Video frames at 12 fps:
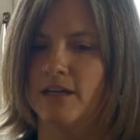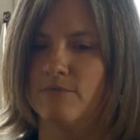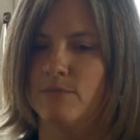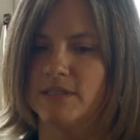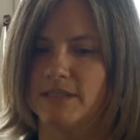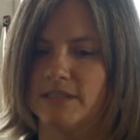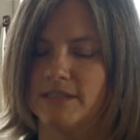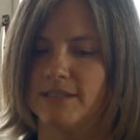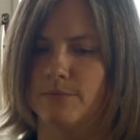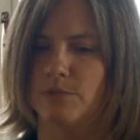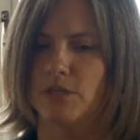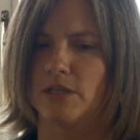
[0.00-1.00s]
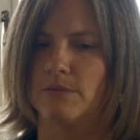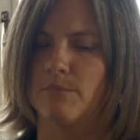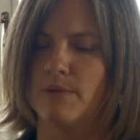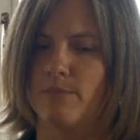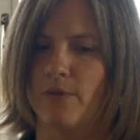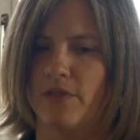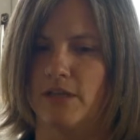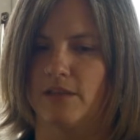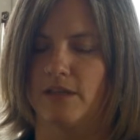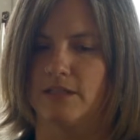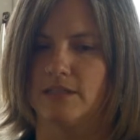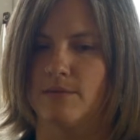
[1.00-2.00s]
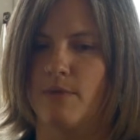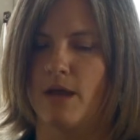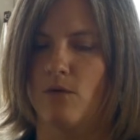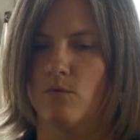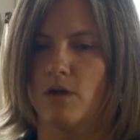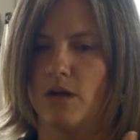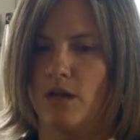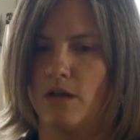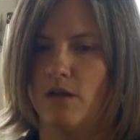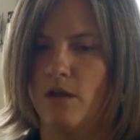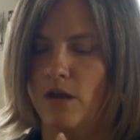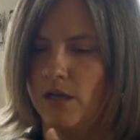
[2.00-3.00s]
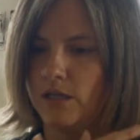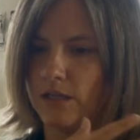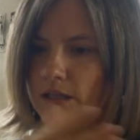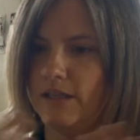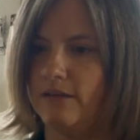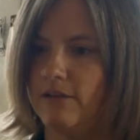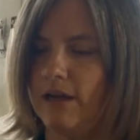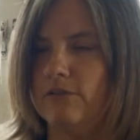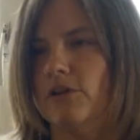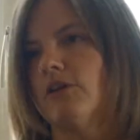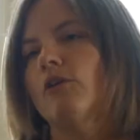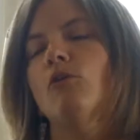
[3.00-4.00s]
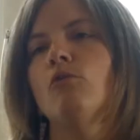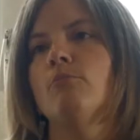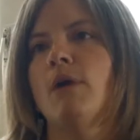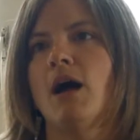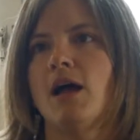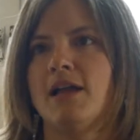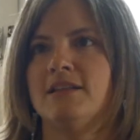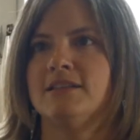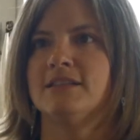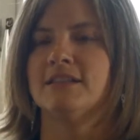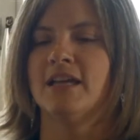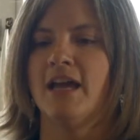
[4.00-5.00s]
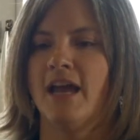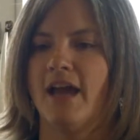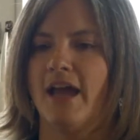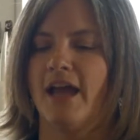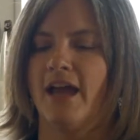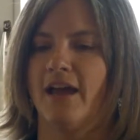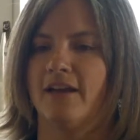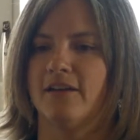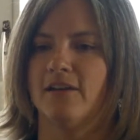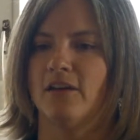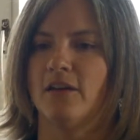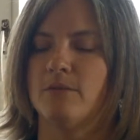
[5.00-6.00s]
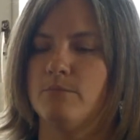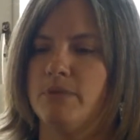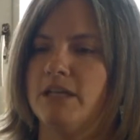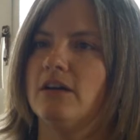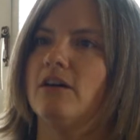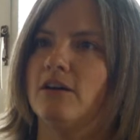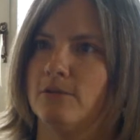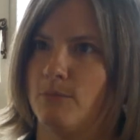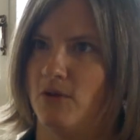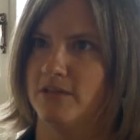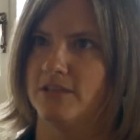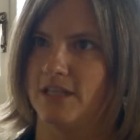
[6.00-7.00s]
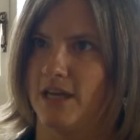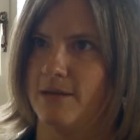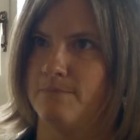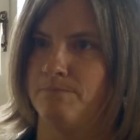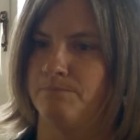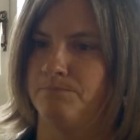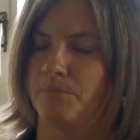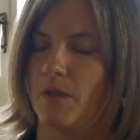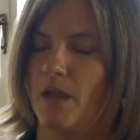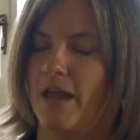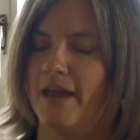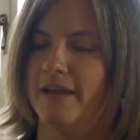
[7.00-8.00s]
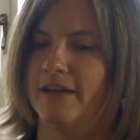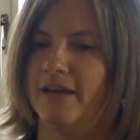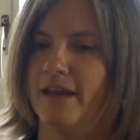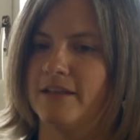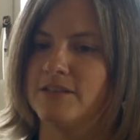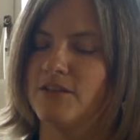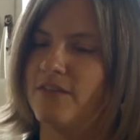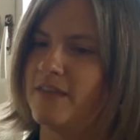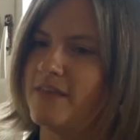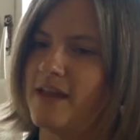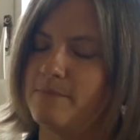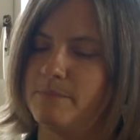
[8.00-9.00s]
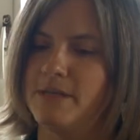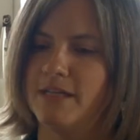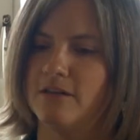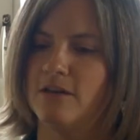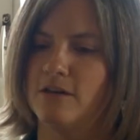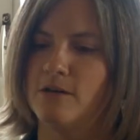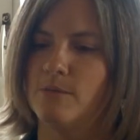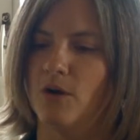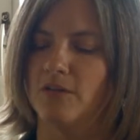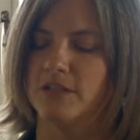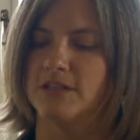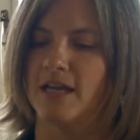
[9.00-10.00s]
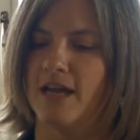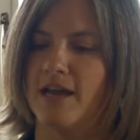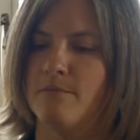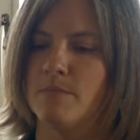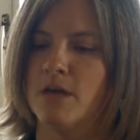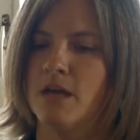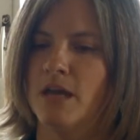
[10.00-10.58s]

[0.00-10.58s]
of misconception. People think that somehow we're going to clear out our whole minds and be calm all the time. And so then that be calm all the time,